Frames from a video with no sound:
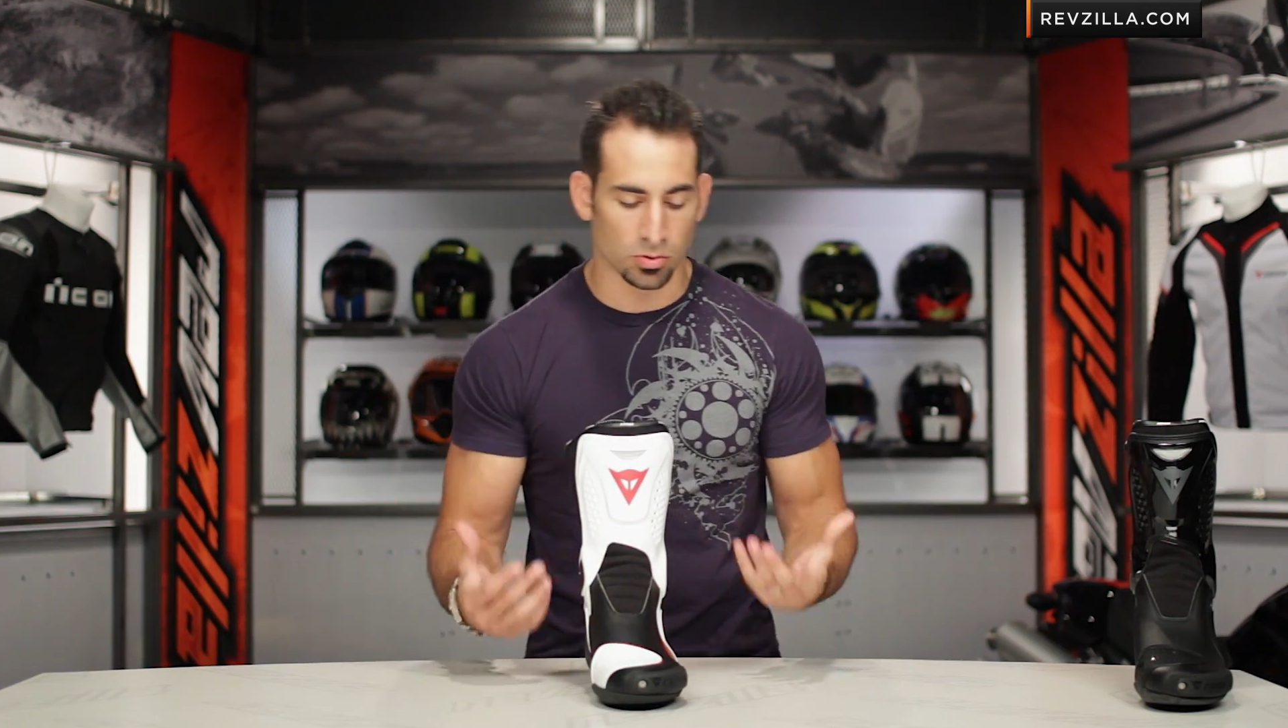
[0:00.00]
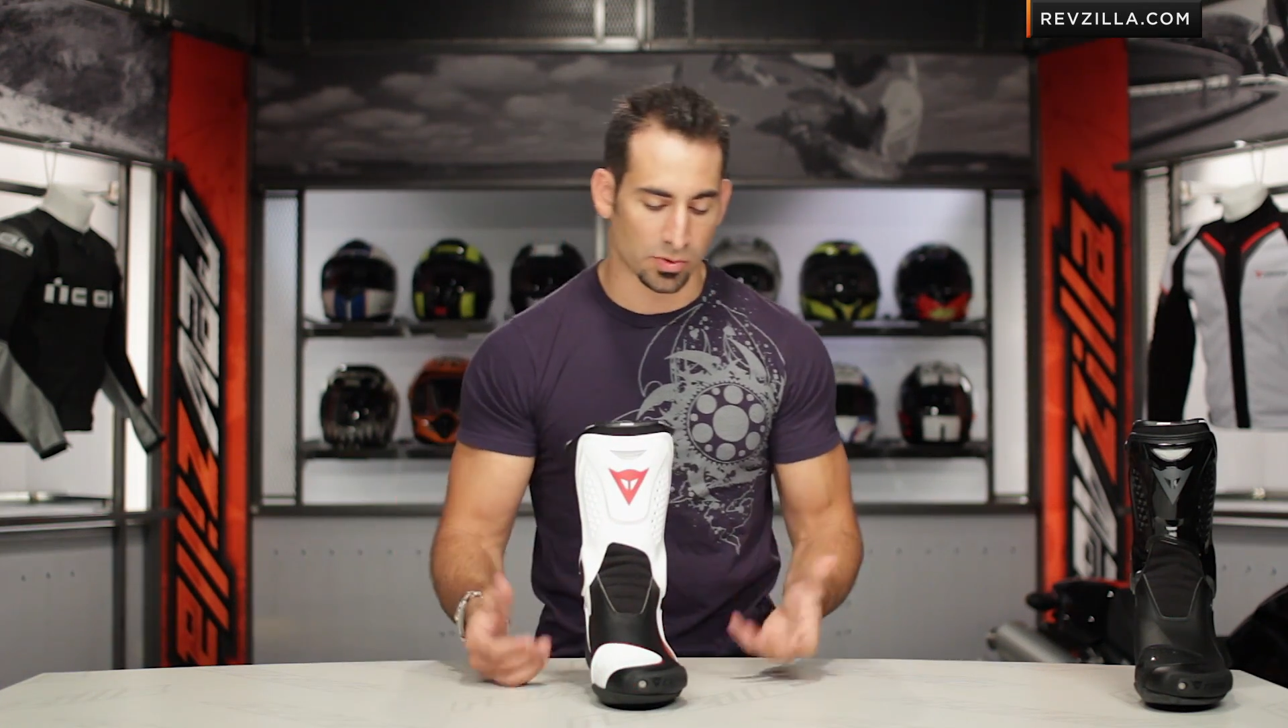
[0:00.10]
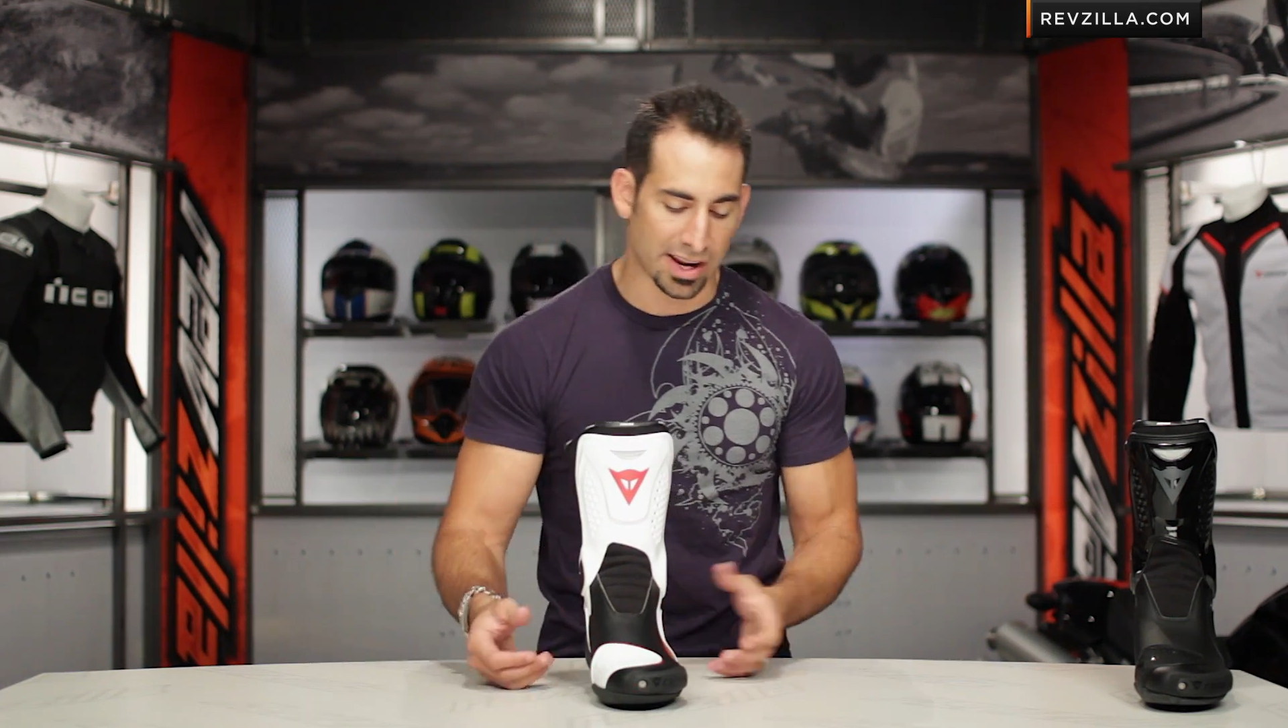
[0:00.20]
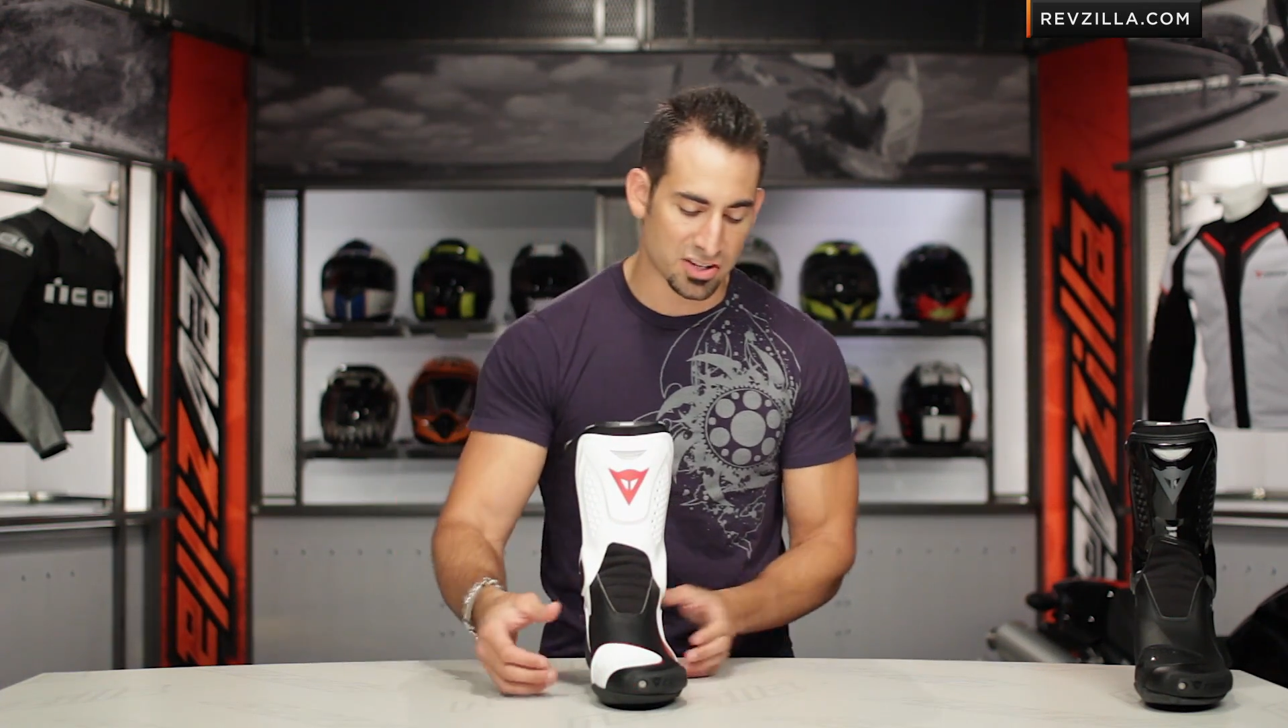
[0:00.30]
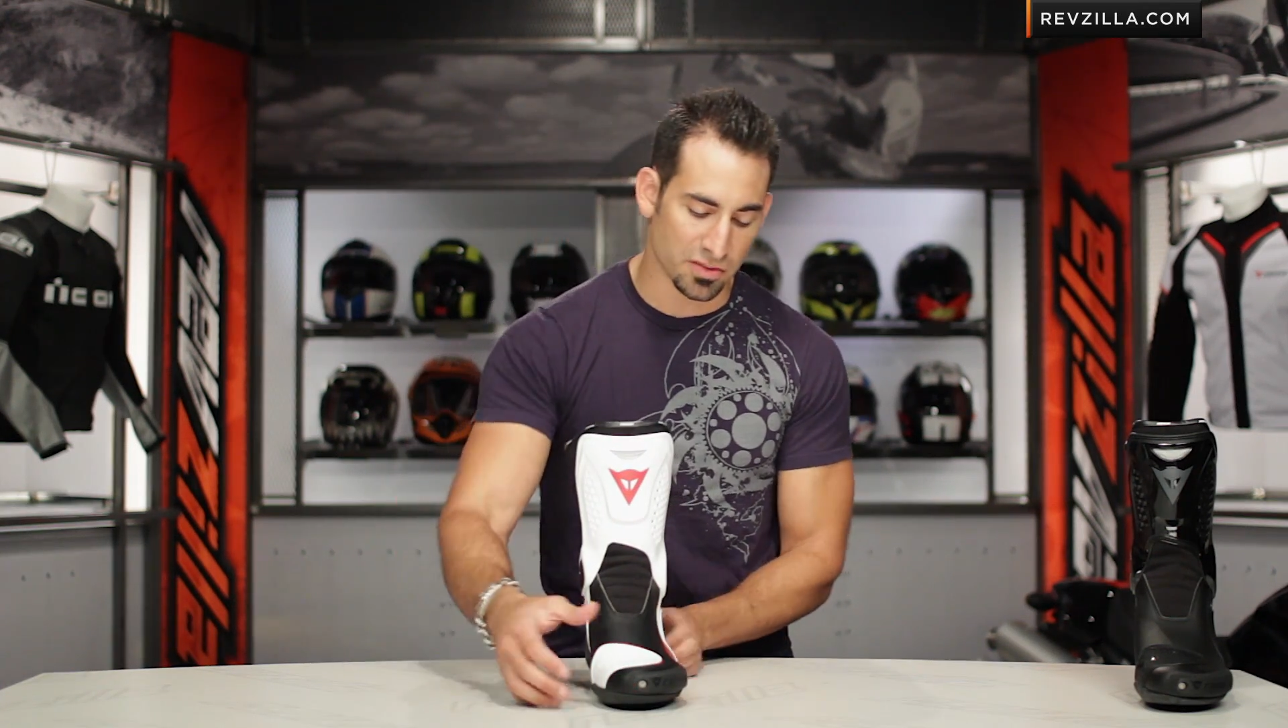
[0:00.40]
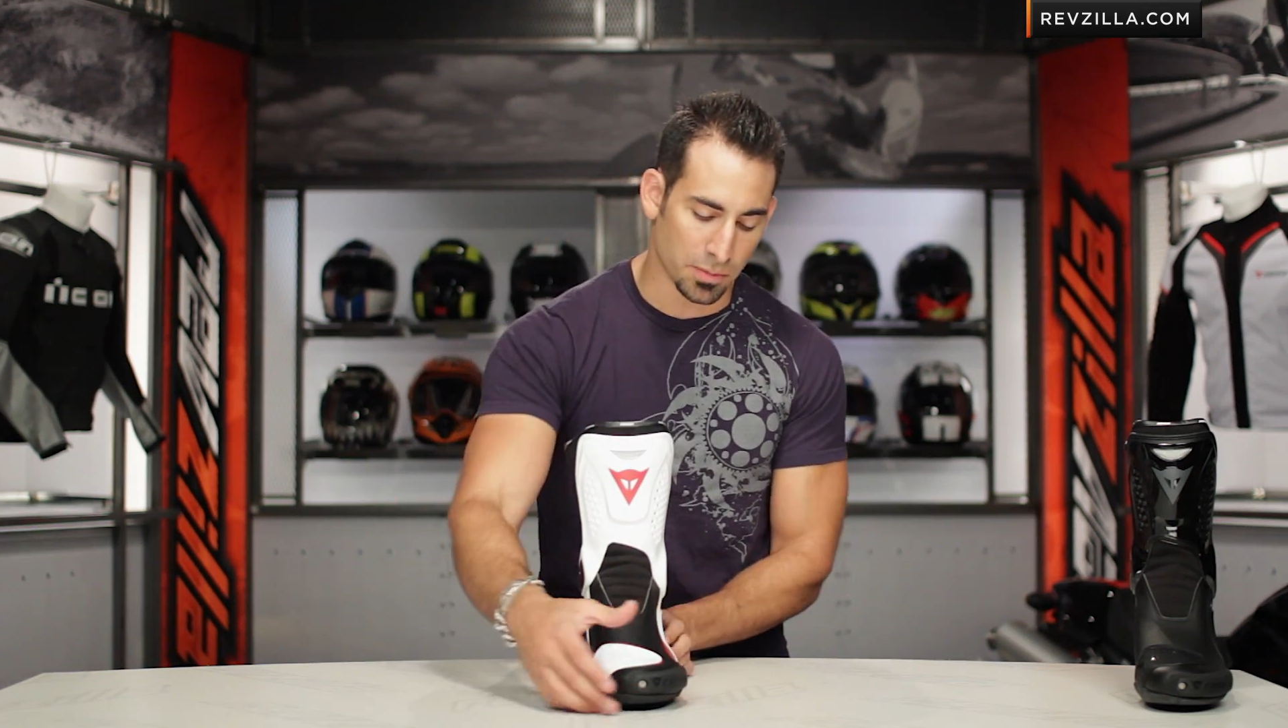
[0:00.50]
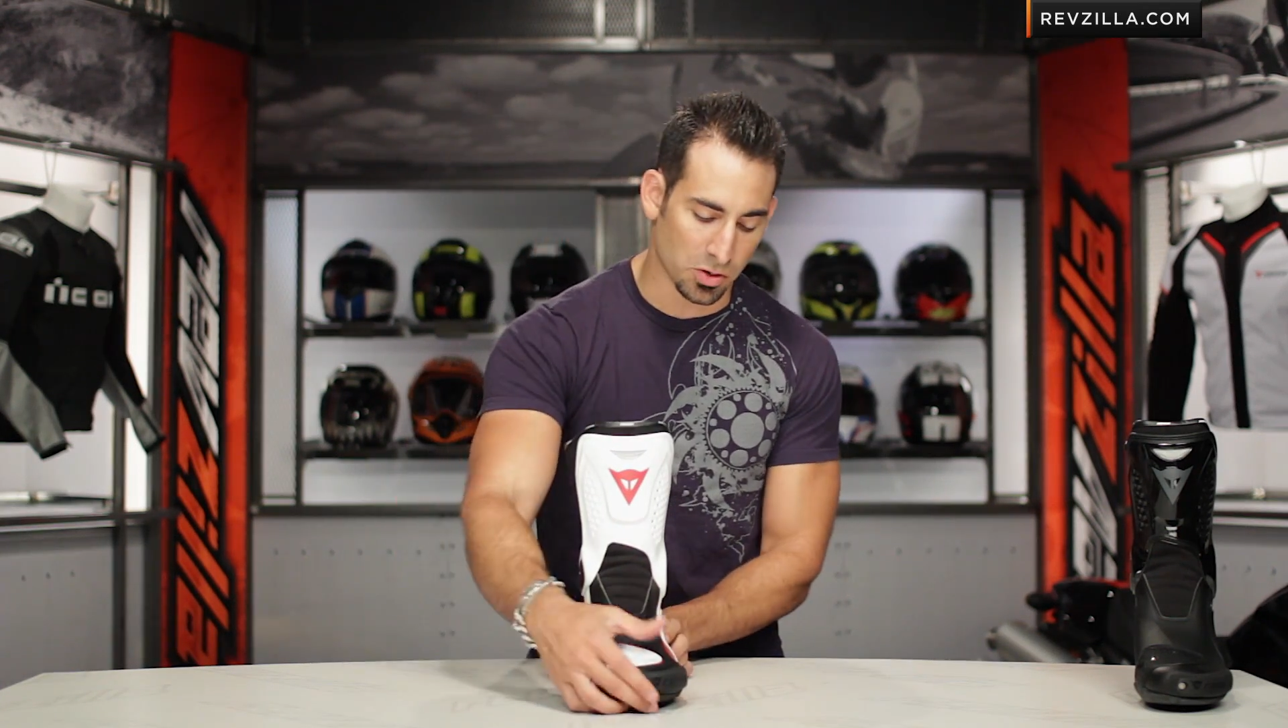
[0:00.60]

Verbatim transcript: range of